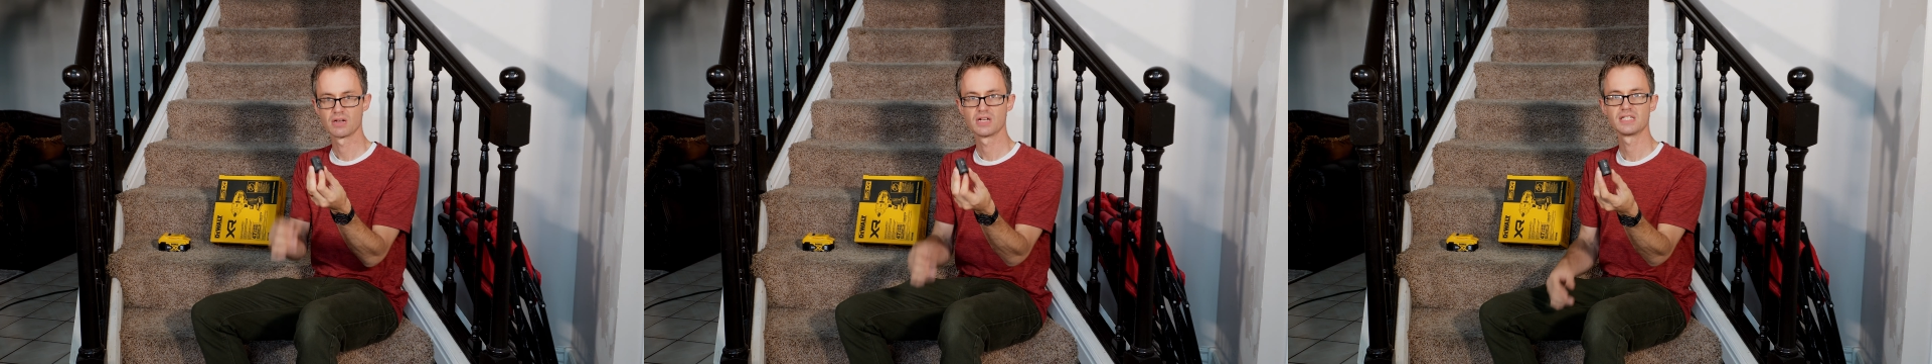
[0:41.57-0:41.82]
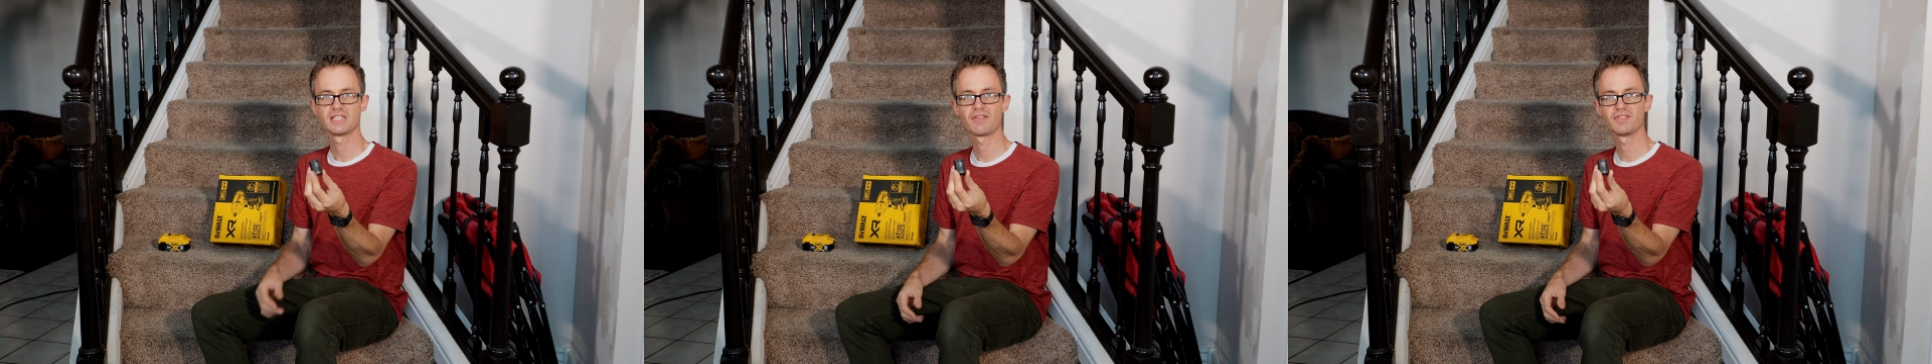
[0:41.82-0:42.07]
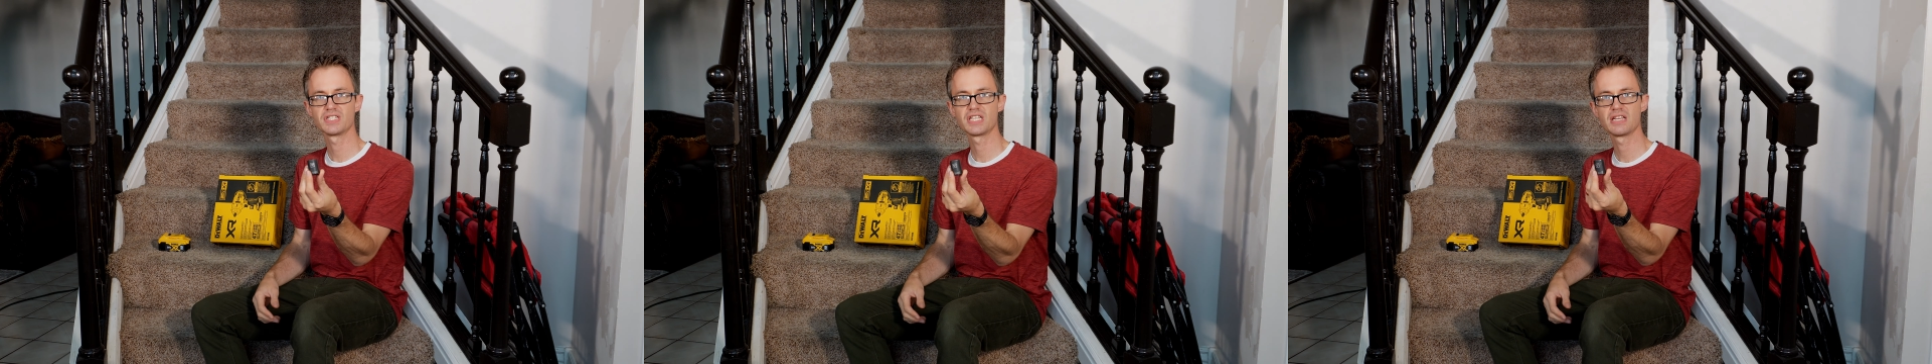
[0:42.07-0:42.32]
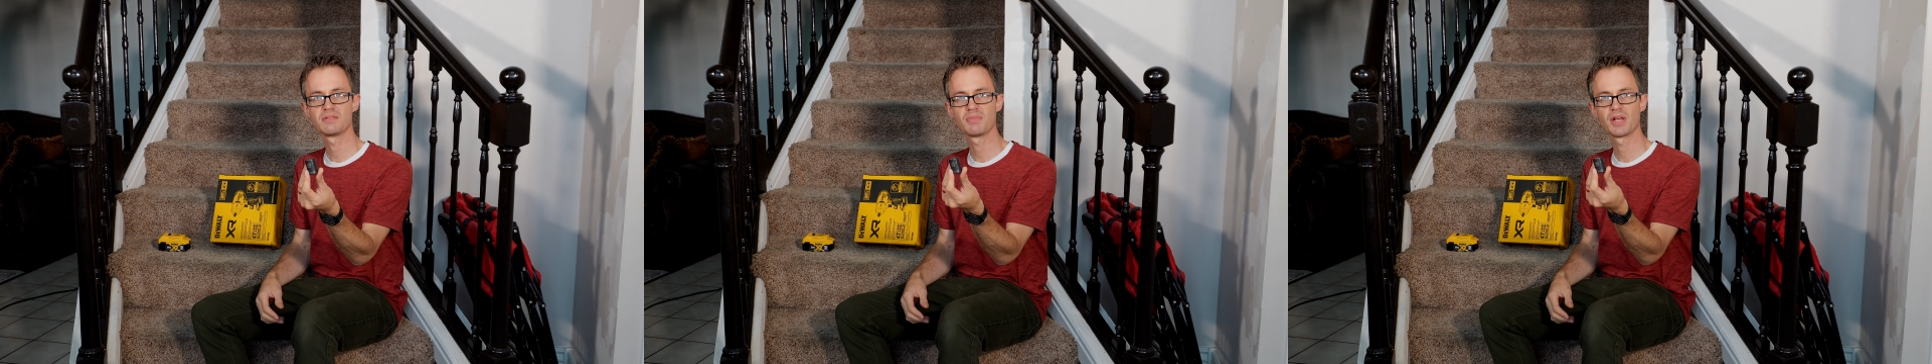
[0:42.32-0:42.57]

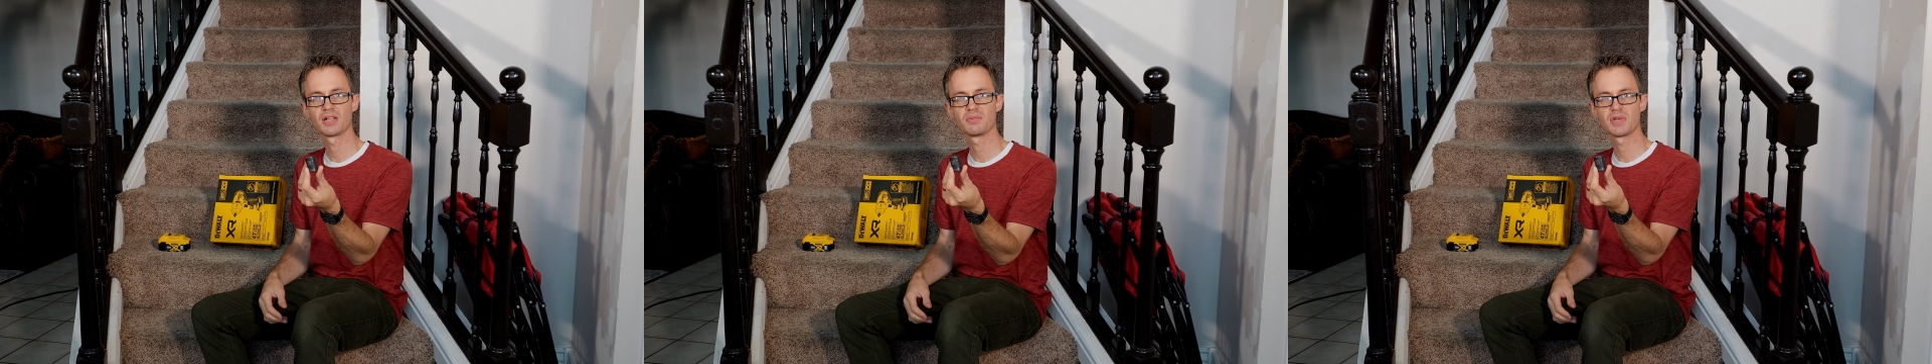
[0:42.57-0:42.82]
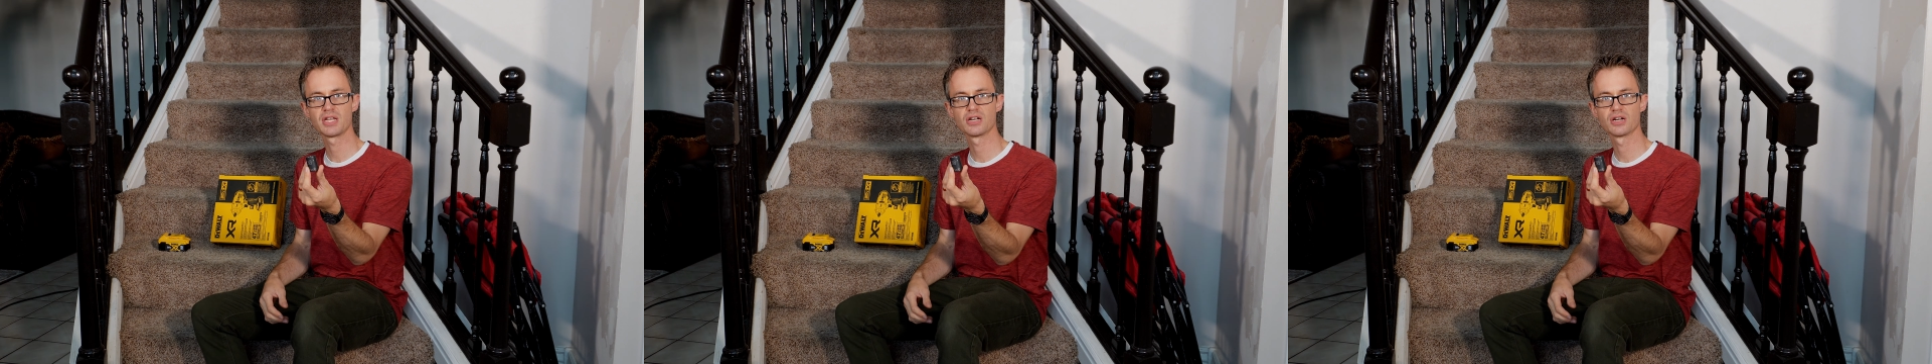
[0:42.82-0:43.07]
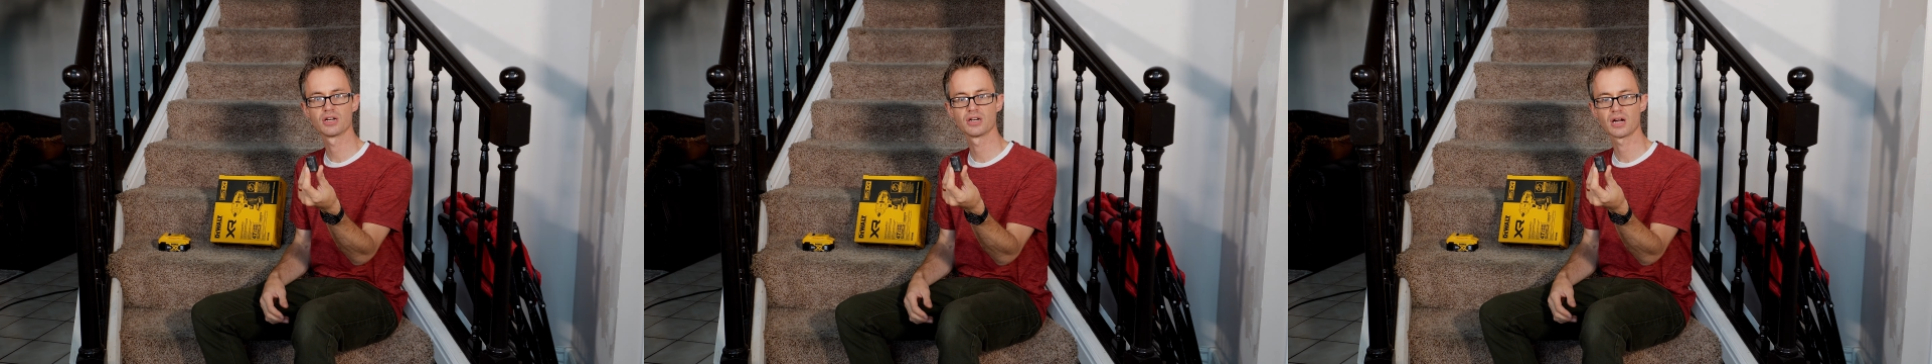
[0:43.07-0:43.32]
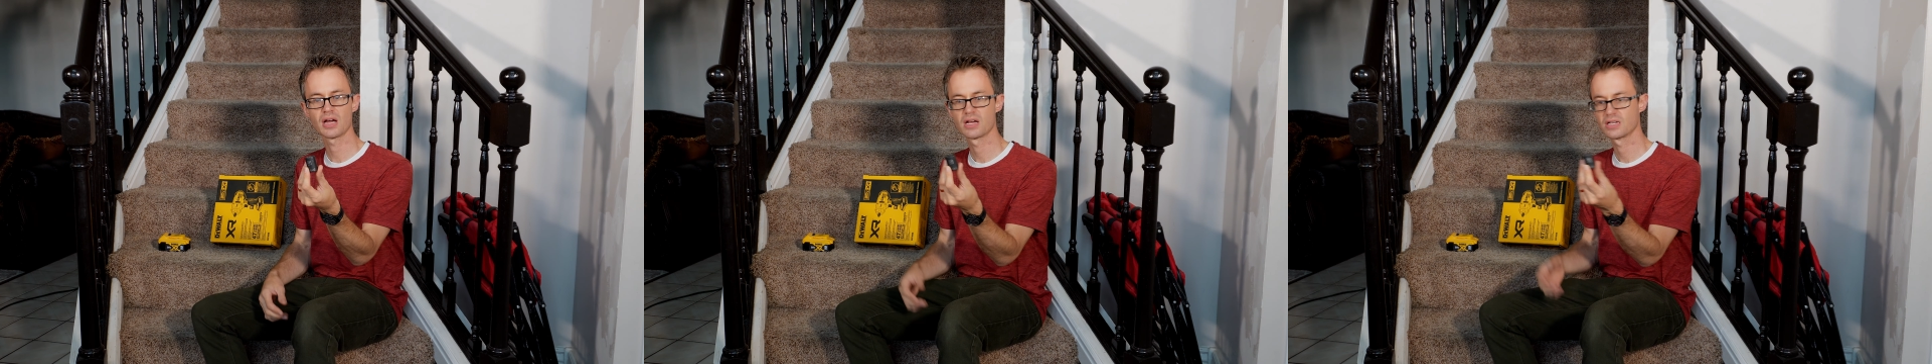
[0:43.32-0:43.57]
17
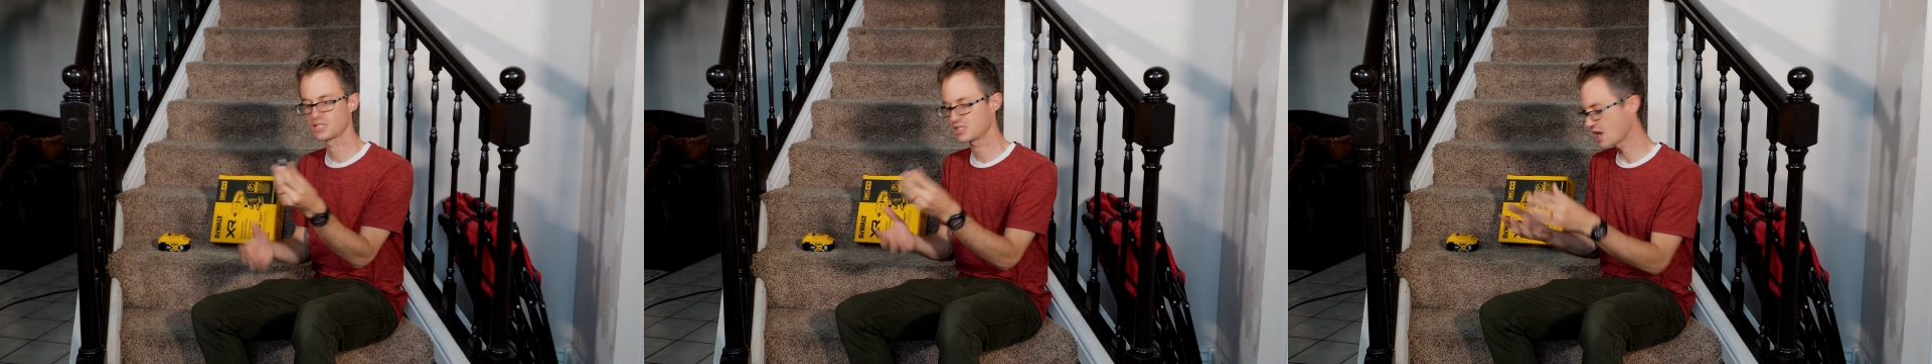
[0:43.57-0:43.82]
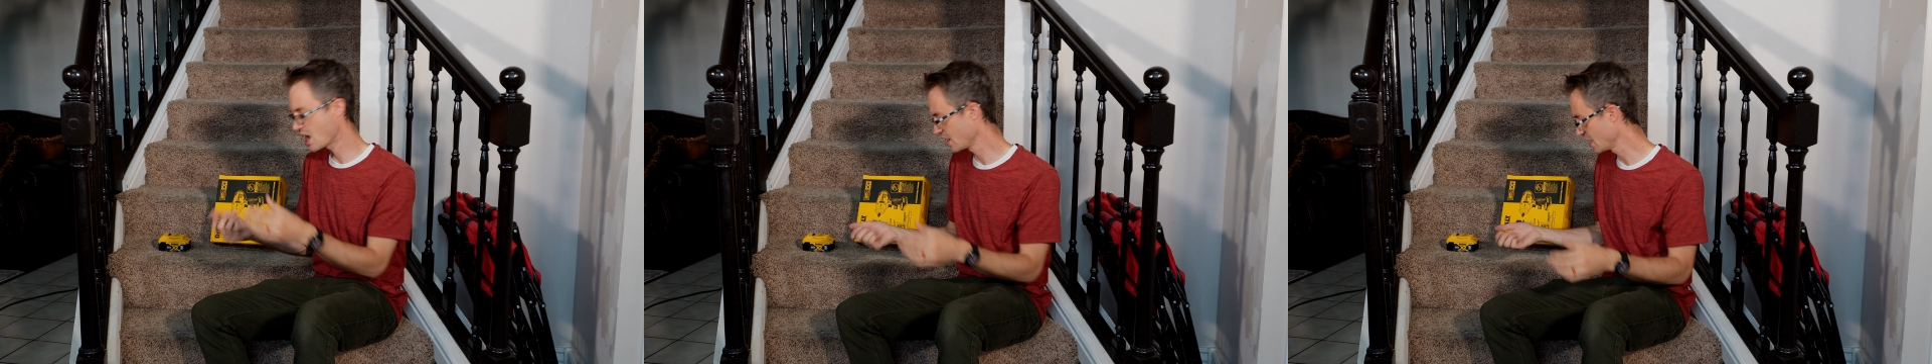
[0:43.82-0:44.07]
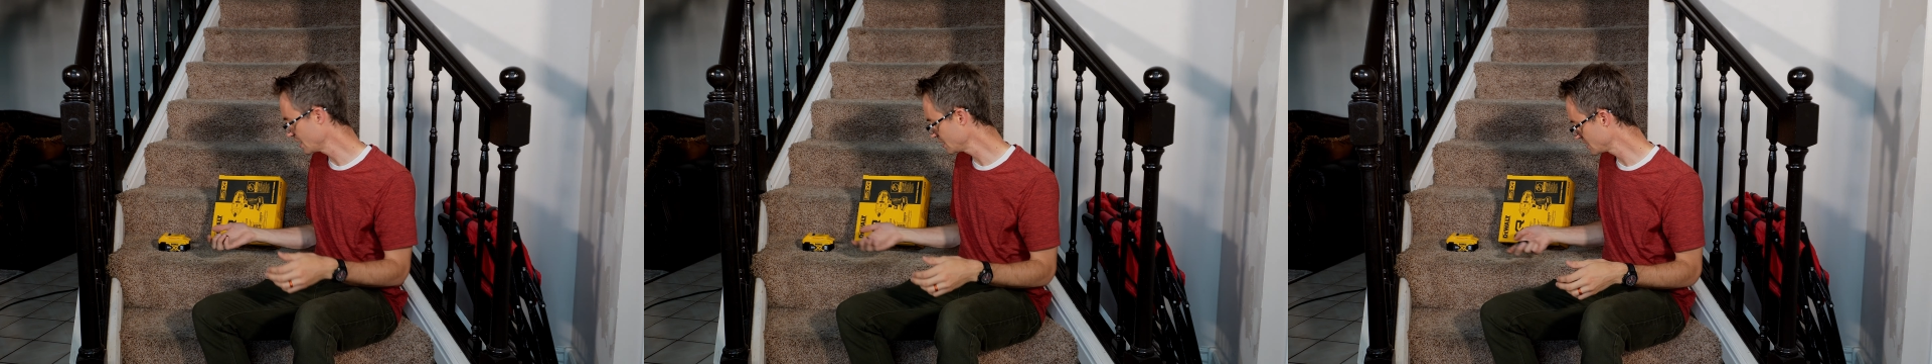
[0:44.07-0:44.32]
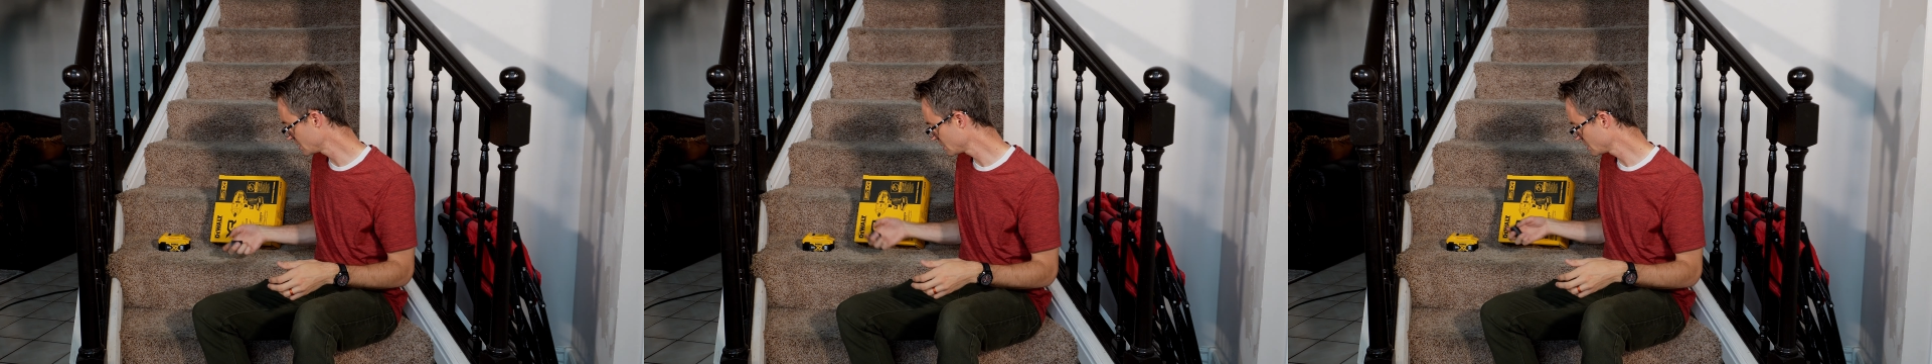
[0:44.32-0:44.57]
millimeter socket,